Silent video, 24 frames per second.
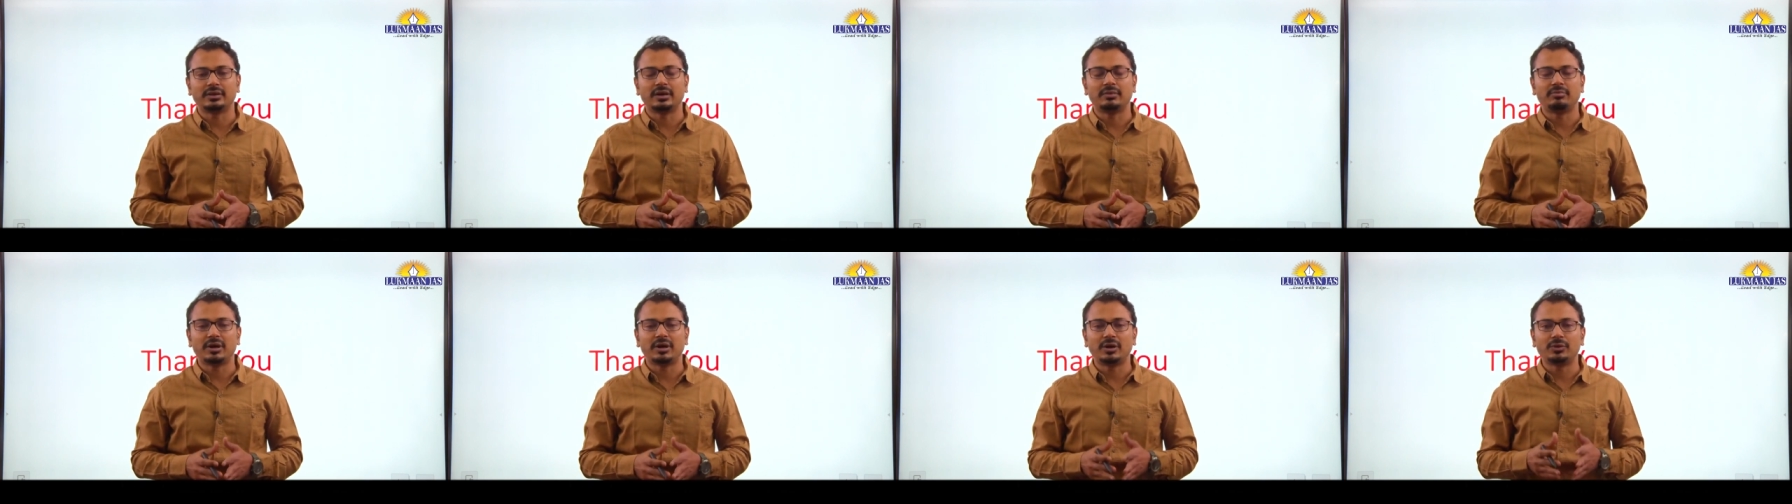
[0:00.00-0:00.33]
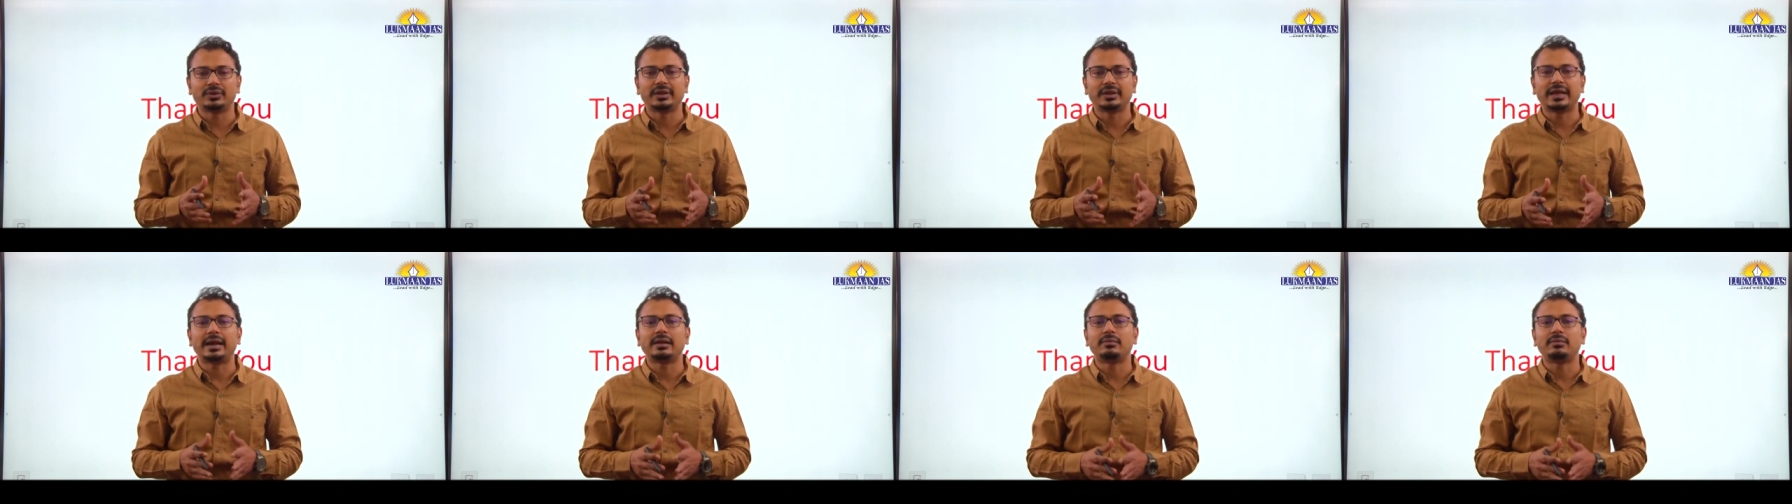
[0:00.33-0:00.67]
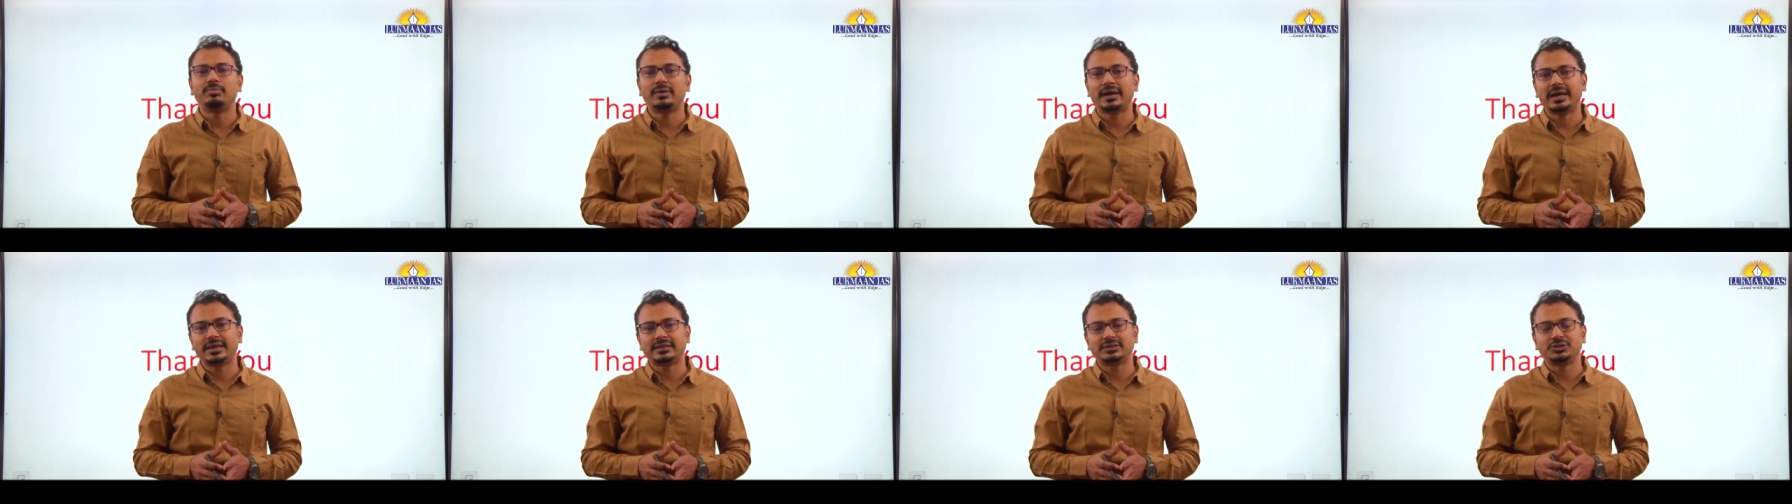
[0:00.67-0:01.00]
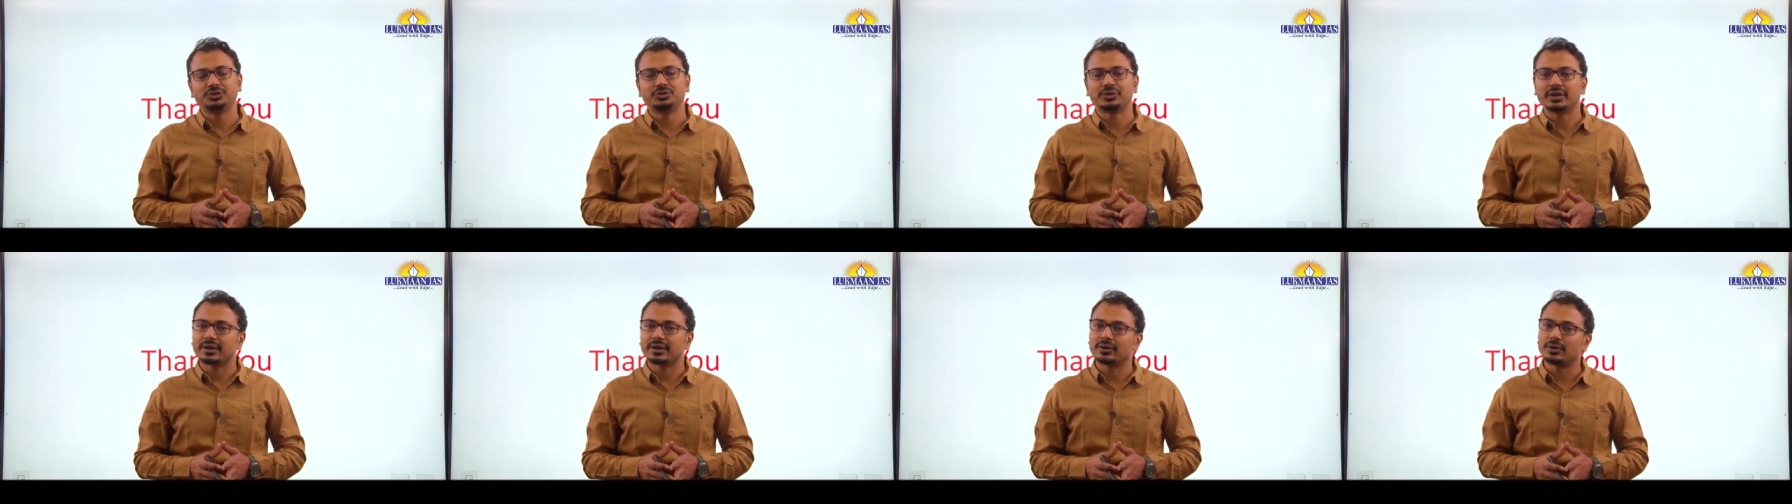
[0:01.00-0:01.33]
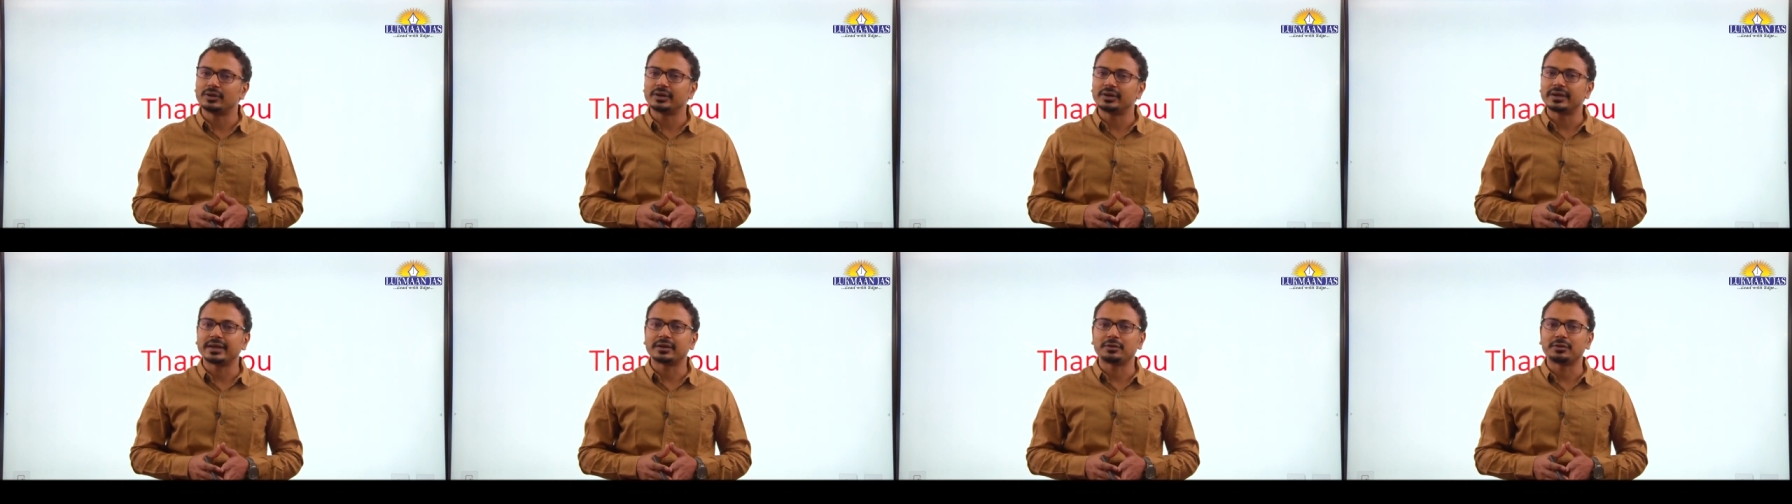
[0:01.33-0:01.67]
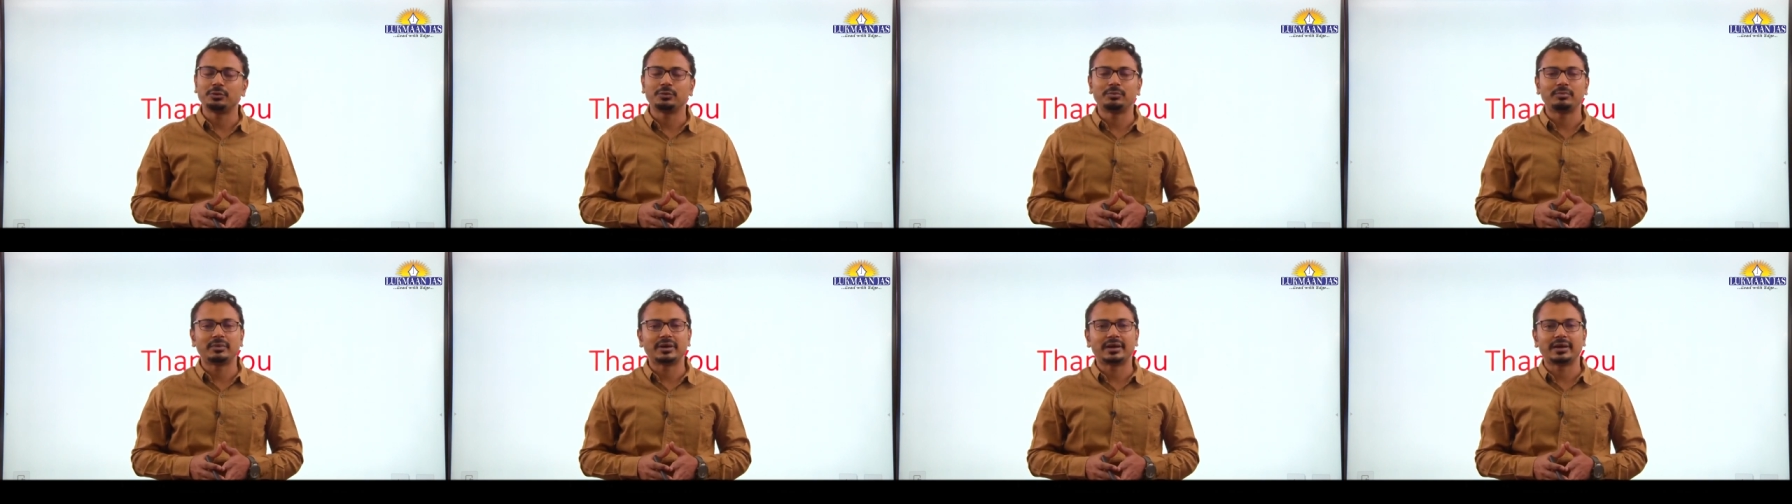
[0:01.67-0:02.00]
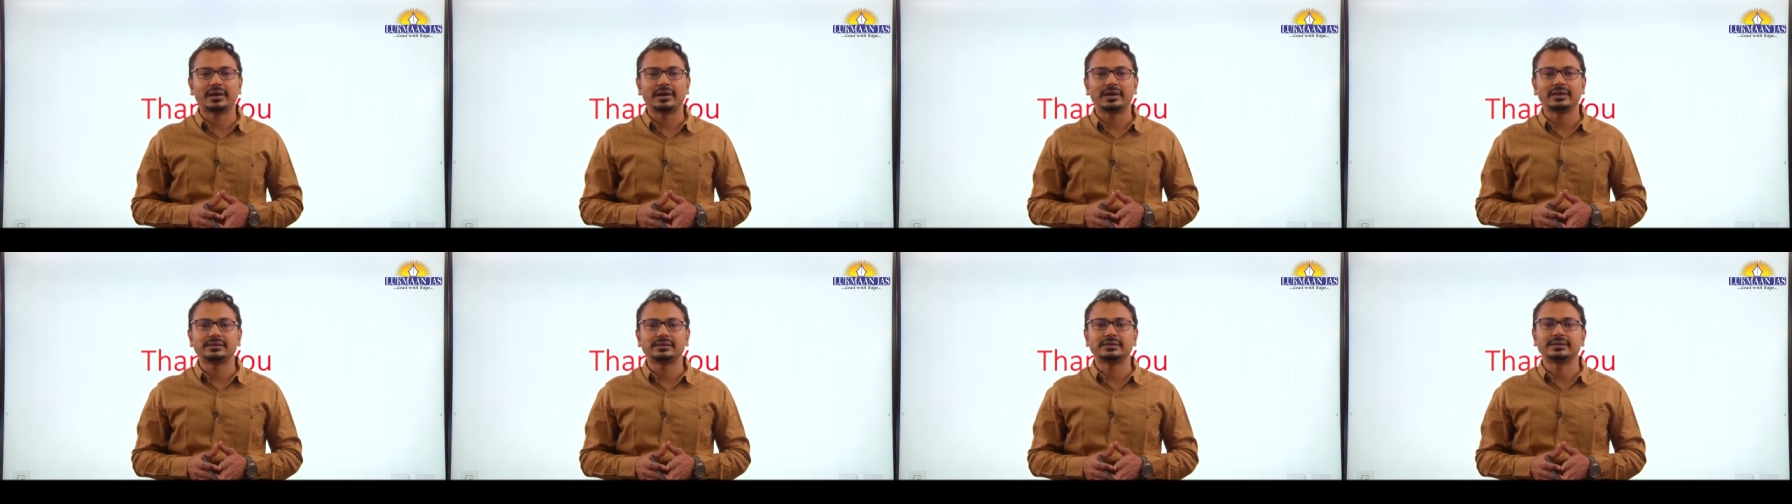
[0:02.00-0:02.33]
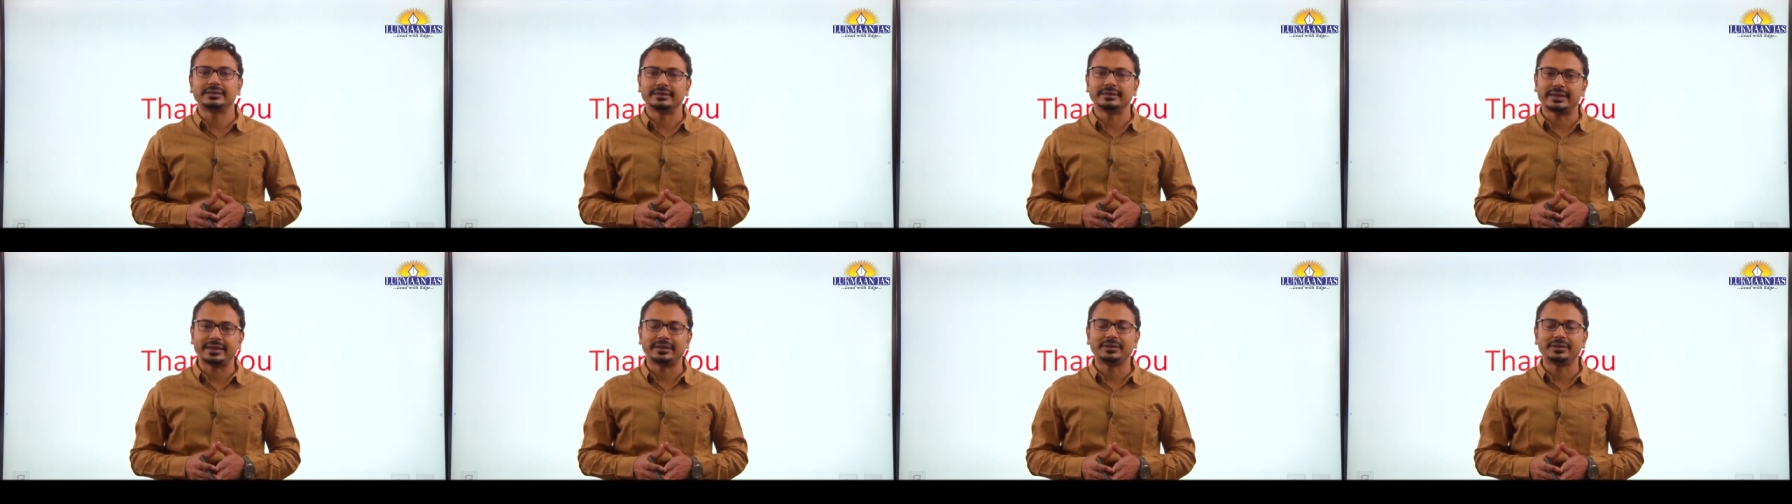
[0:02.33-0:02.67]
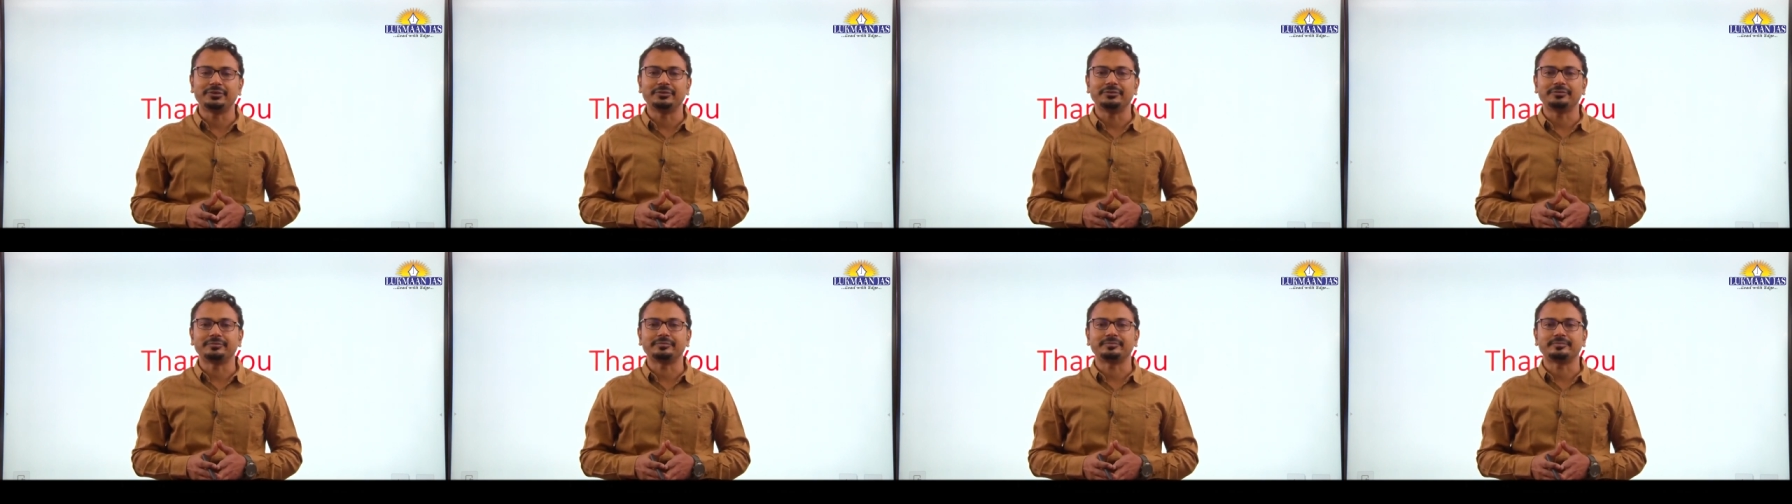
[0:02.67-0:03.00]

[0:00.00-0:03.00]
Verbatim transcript: about that batch you can contact Lukmaan IAS. Thank you.